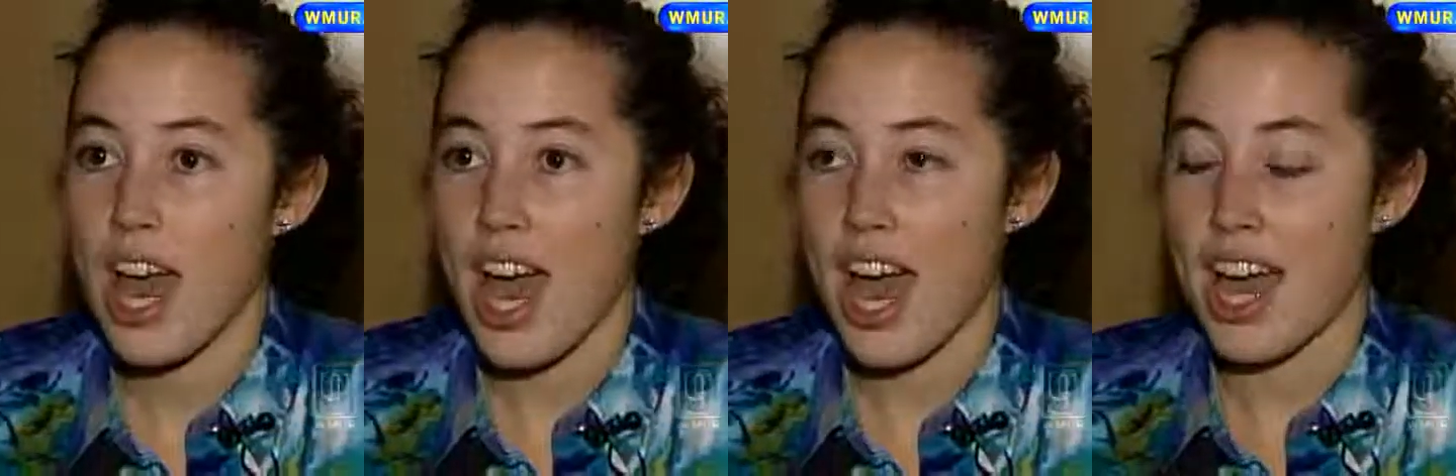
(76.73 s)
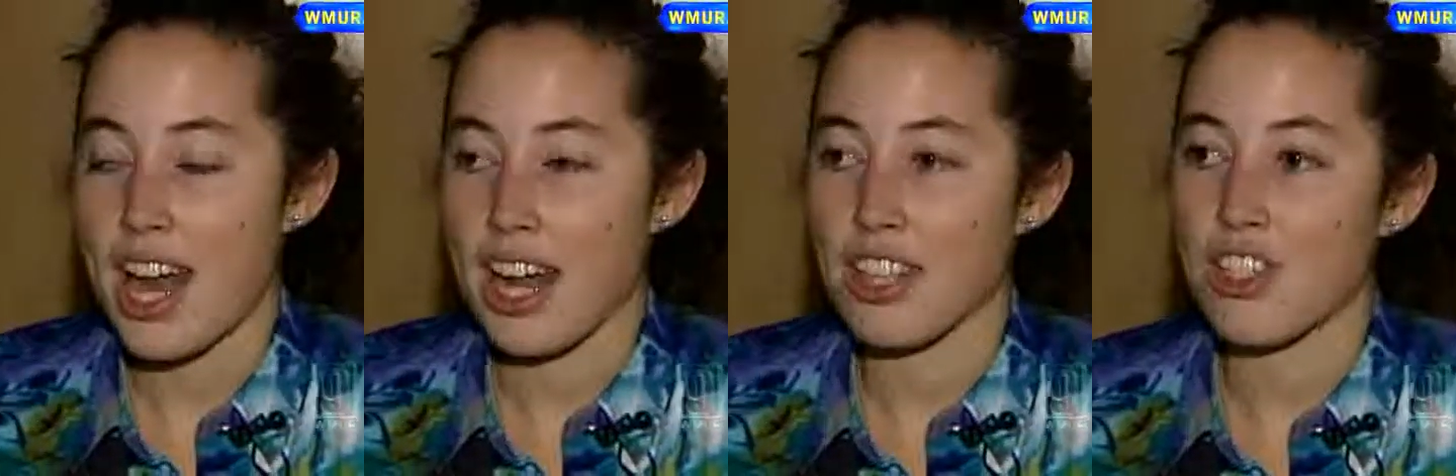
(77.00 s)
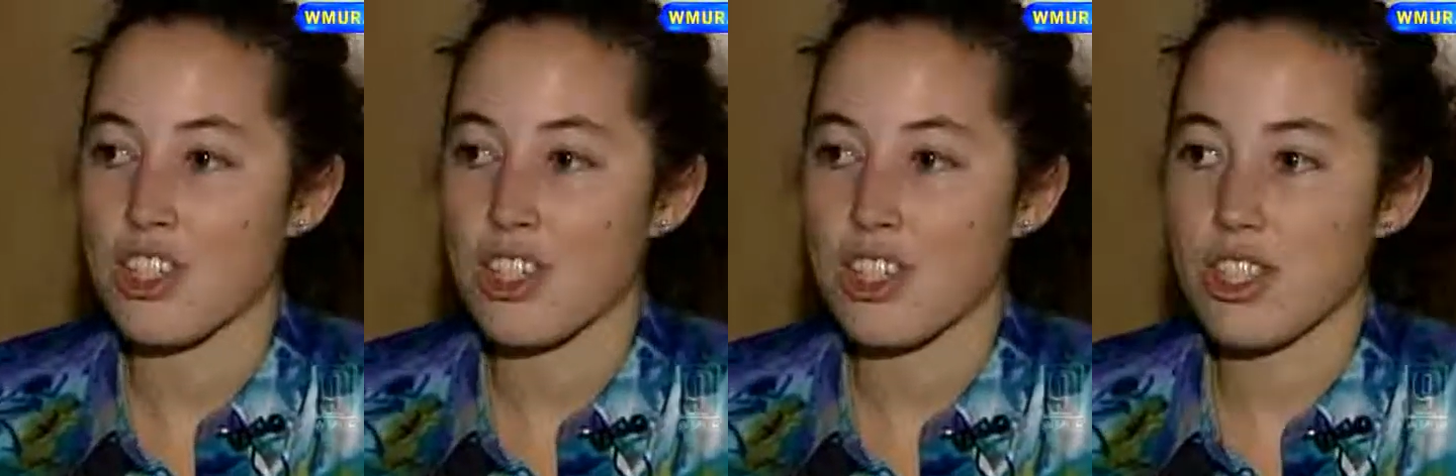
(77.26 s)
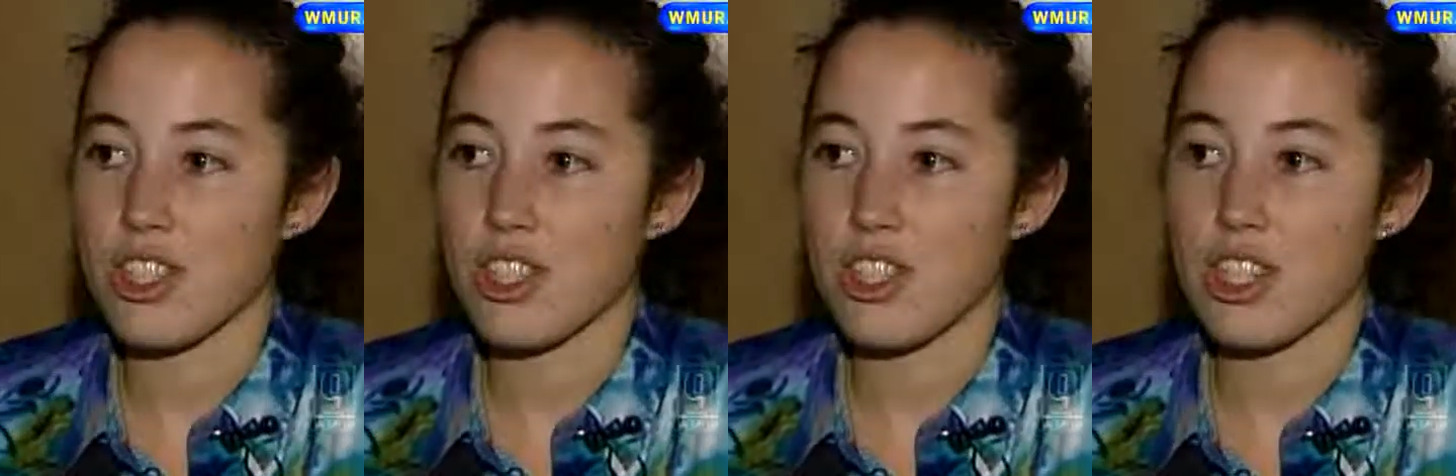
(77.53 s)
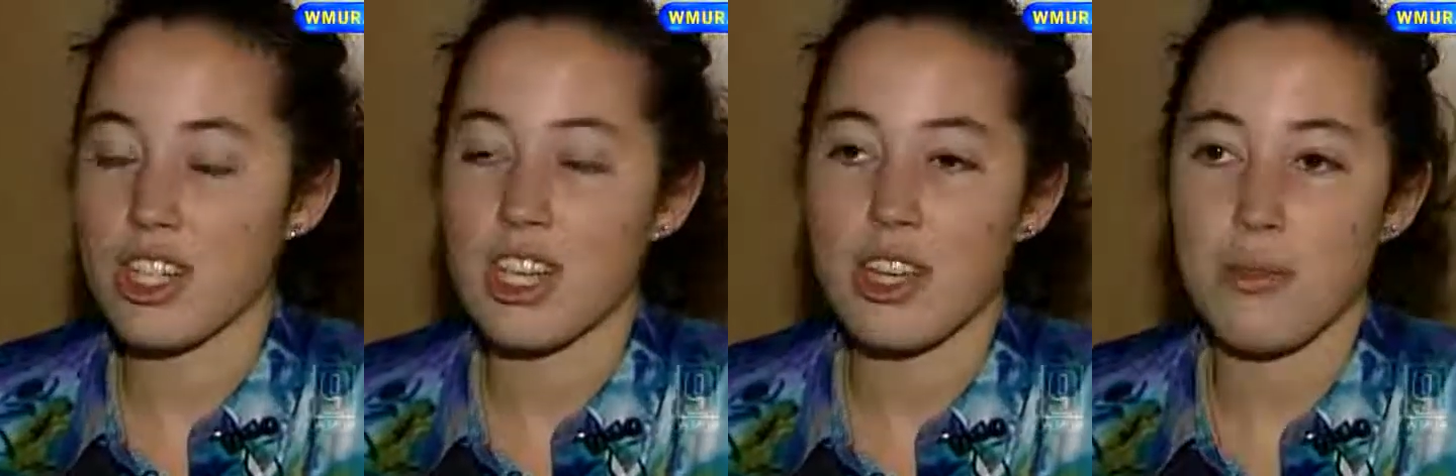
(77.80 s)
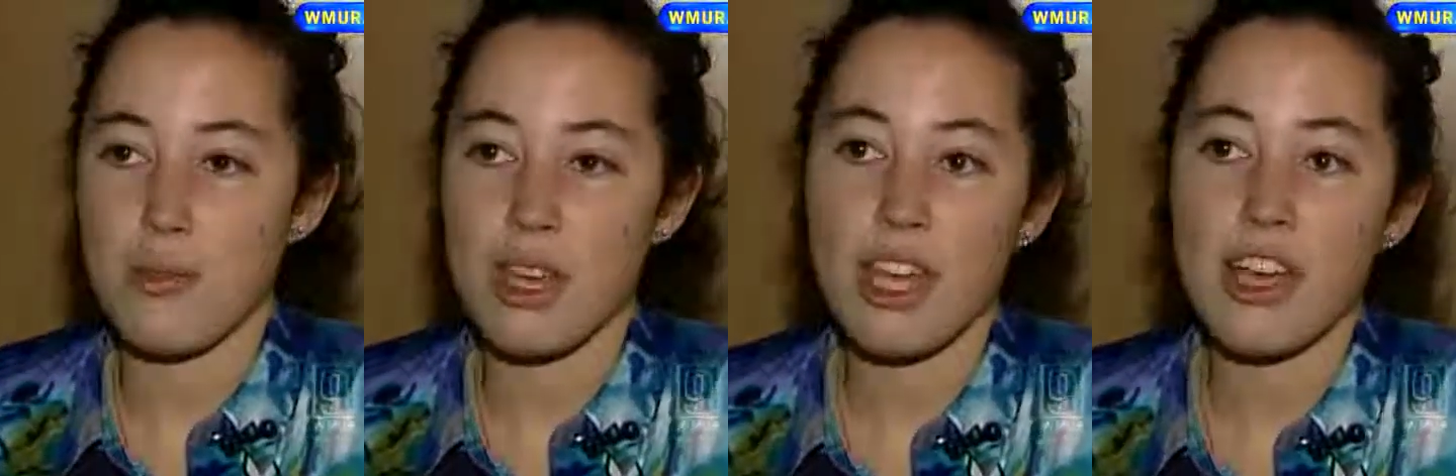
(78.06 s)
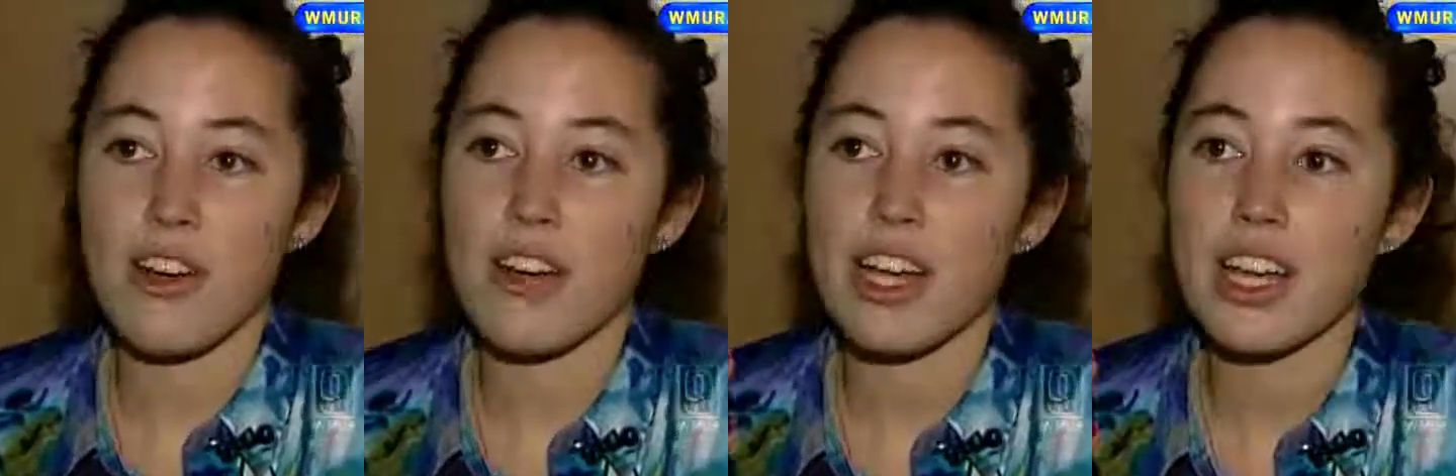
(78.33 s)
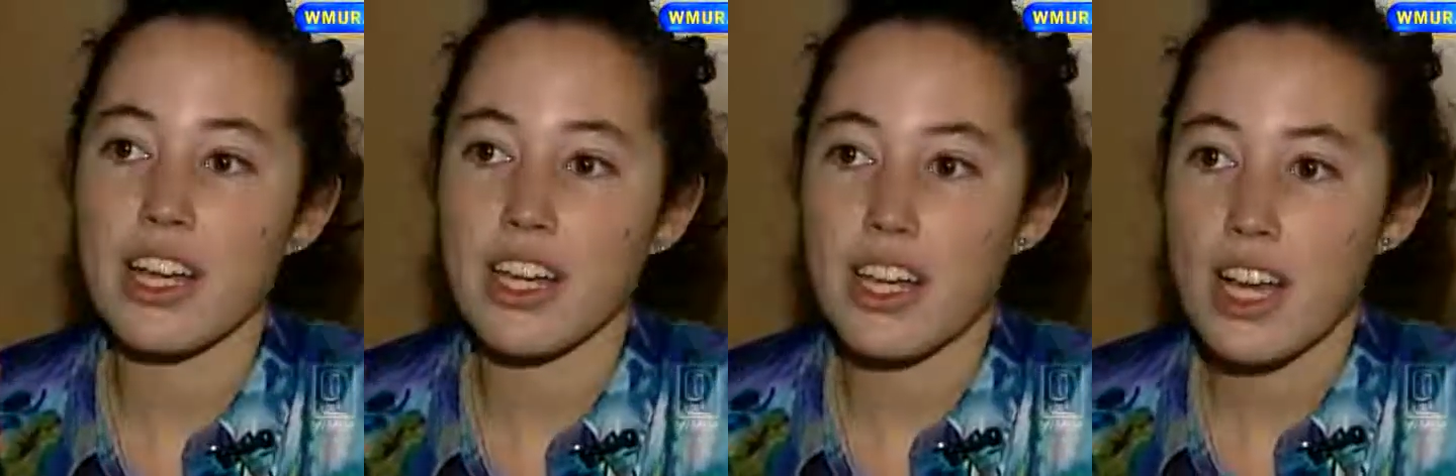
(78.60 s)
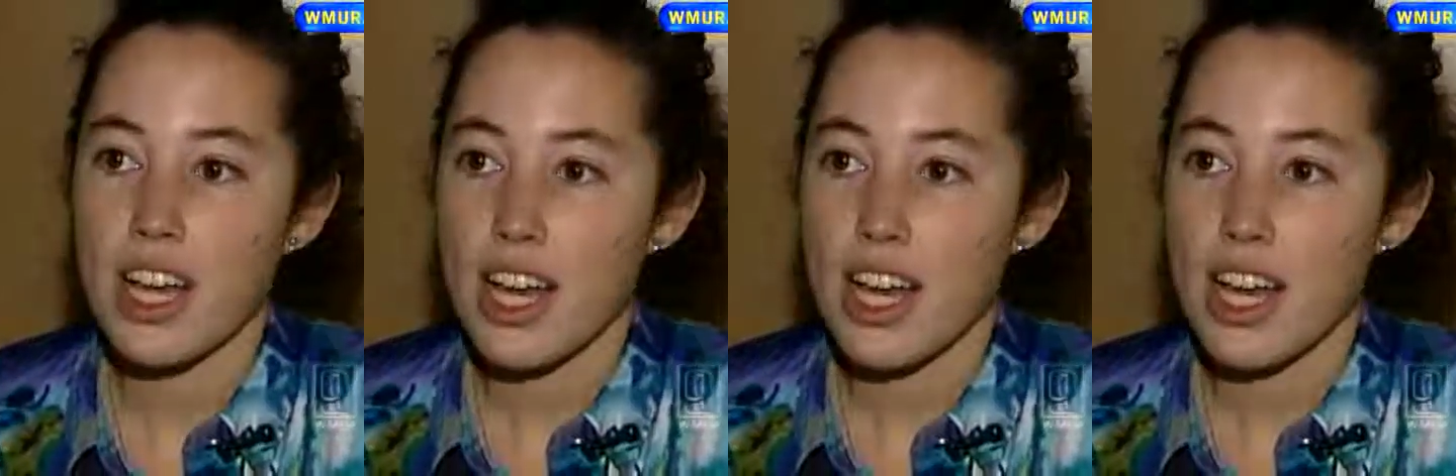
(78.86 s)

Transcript: and I just could keep hearing